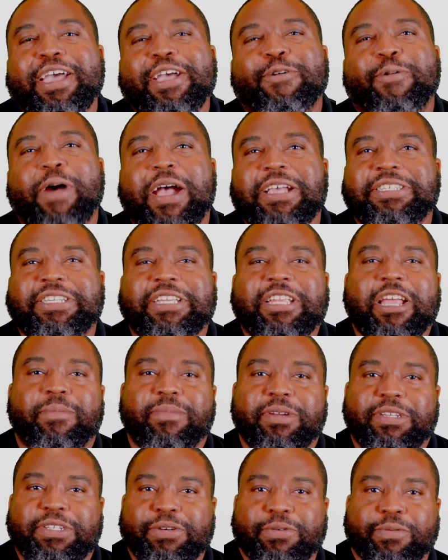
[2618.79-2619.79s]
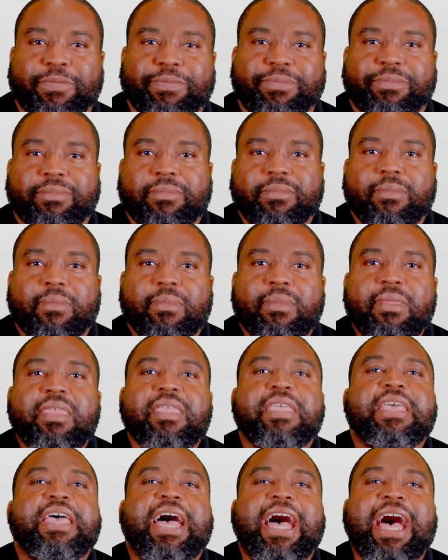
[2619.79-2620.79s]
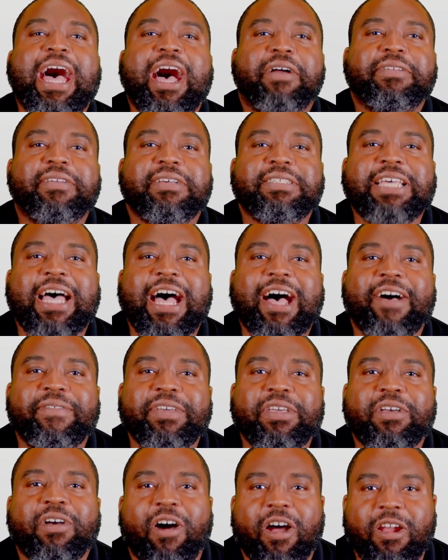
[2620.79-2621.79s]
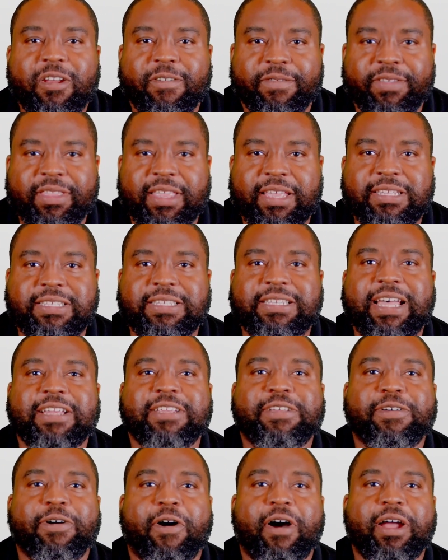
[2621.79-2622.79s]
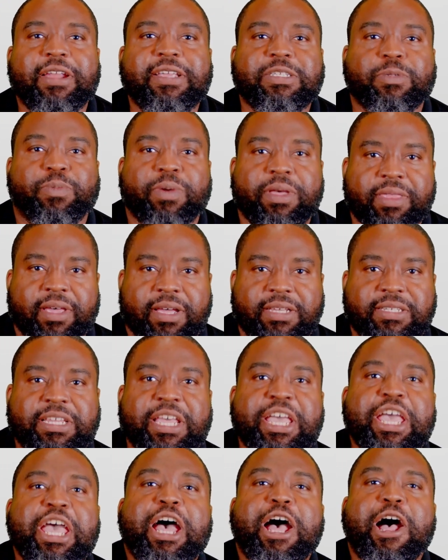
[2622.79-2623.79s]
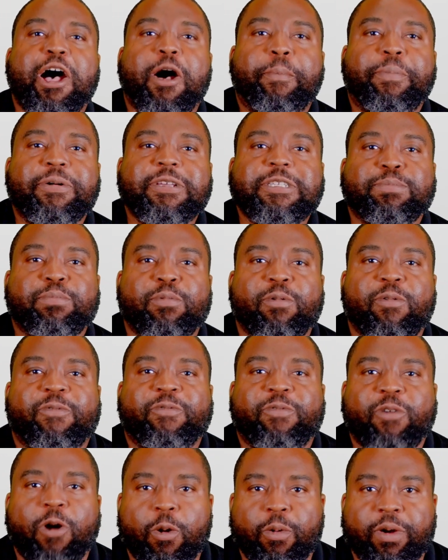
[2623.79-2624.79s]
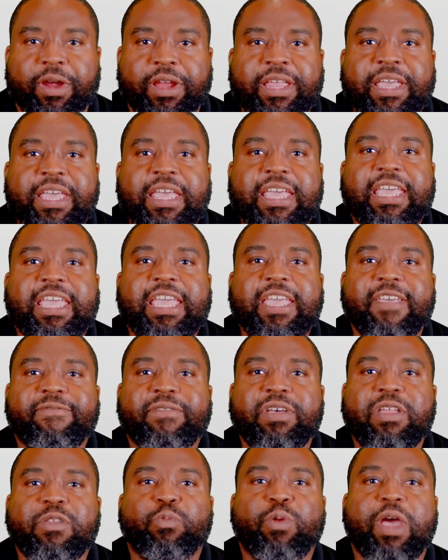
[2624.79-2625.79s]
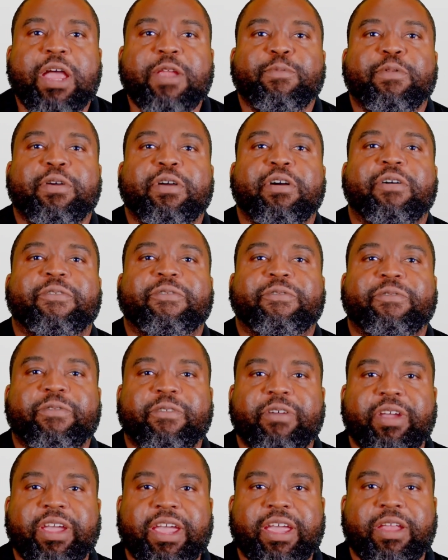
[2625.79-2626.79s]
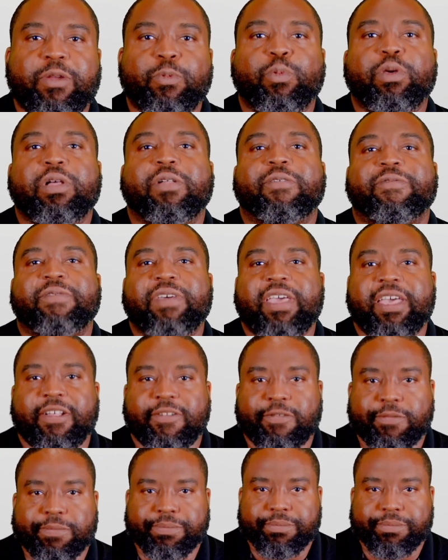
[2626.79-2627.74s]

Question number two, how does having confidence that God is with us help us move forward, even when we're afraid we'll fail?